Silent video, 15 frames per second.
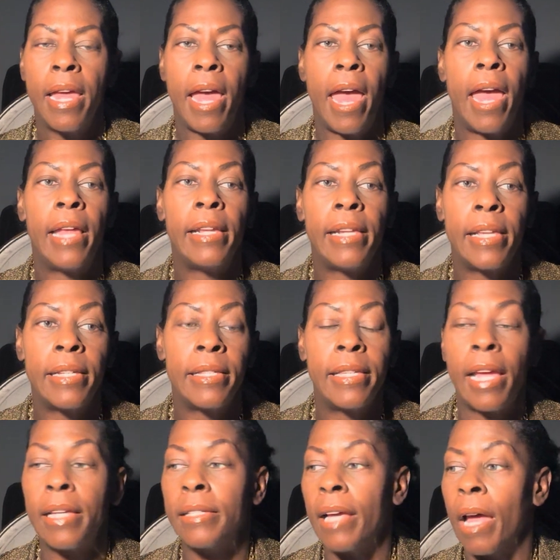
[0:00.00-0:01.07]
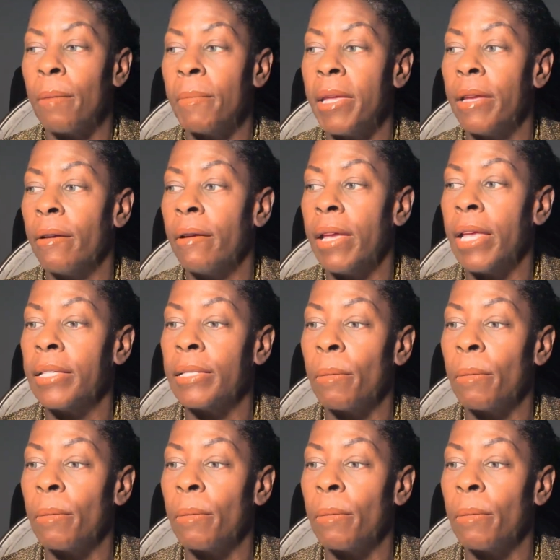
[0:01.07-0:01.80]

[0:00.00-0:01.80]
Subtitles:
And it is daytime here. It's